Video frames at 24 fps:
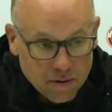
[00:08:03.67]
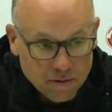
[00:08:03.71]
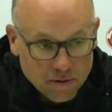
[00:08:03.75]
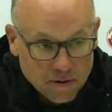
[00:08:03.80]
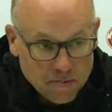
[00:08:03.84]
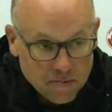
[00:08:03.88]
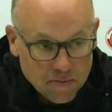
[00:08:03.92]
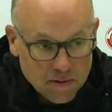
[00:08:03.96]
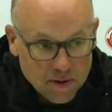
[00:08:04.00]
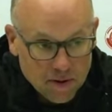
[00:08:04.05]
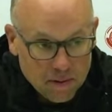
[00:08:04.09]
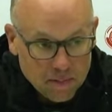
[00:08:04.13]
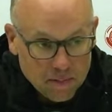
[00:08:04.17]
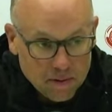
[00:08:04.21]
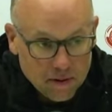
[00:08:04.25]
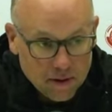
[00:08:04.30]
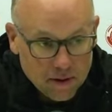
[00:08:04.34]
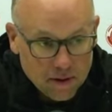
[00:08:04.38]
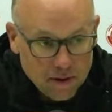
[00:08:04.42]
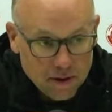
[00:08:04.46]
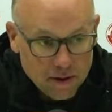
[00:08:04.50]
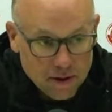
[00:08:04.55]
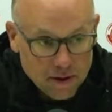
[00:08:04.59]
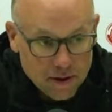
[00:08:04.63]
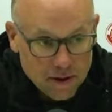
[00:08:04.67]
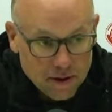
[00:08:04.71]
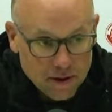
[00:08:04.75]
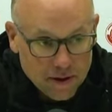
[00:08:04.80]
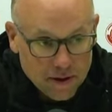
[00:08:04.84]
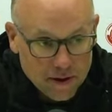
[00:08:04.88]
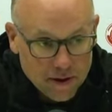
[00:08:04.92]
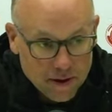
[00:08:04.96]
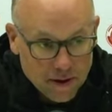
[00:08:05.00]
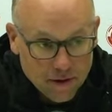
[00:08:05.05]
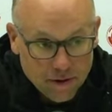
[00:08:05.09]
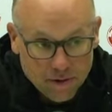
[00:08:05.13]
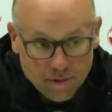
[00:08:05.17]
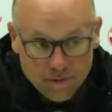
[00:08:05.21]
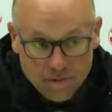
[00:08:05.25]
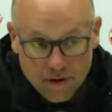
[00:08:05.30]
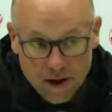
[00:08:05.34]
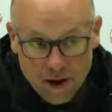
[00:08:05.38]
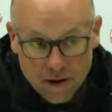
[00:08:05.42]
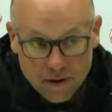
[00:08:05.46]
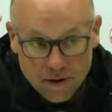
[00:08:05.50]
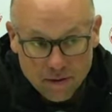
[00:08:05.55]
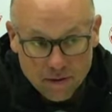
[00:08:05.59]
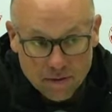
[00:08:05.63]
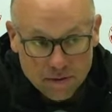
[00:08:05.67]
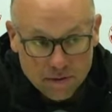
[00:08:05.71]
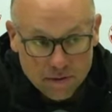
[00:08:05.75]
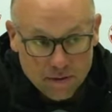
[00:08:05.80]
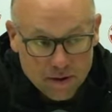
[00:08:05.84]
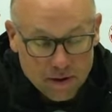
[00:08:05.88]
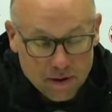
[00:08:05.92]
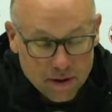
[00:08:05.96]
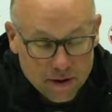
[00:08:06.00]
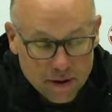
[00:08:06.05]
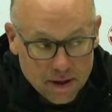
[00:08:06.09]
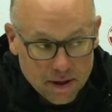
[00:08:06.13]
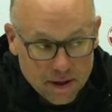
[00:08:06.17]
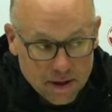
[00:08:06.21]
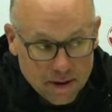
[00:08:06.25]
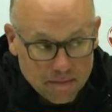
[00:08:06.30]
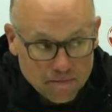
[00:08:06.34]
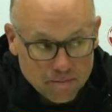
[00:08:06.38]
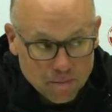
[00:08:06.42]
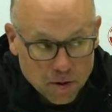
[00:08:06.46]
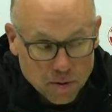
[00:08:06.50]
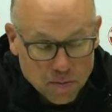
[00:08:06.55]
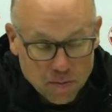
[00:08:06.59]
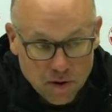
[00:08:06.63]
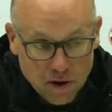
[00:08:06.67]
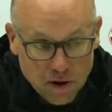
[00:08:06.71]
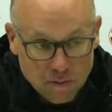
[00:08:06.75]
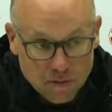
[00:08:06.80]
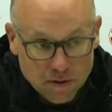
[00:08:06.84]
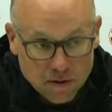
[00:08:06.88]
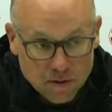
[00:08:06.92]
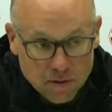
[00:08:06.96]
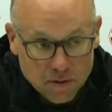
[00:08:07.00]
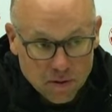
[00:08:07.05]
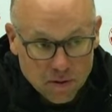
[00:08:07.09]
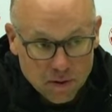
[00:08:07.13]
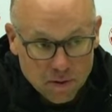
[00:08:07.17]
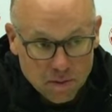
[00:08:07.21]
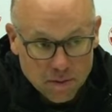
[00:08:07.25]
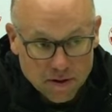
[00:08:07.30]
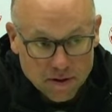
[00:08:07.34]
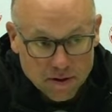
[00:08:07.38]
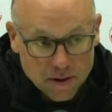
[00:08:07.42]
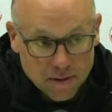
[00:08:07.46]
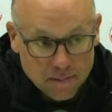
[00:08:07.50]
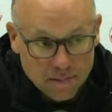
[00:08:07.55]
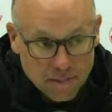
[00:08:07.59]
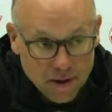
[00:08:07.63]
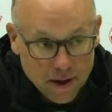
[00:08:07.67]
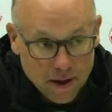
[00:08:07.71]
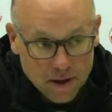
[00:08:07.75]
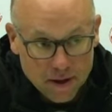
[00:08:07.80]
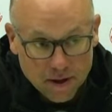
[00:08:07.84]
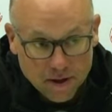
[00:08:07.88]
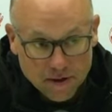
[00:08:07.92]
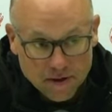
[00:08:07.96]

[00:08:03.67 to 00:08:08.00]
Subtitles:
was probably undervalued, was probably told he wasn't going to make it.